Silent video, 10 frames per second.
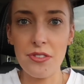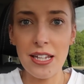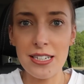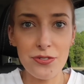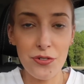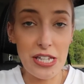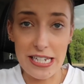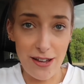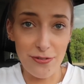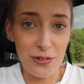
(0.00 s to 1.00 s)
things for the
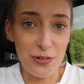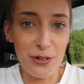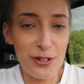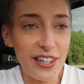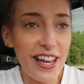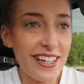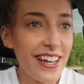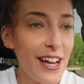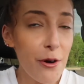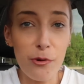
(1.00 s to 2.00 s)
devil or like
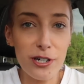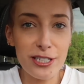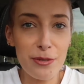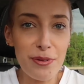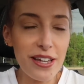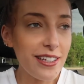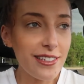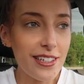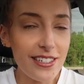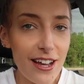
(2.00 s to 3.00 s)

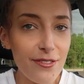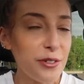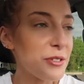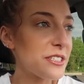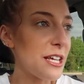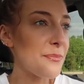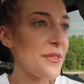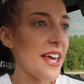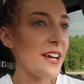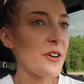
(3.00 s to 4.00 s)
worshiping the devil or
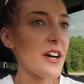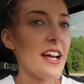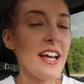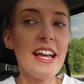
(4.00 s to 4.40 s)
something or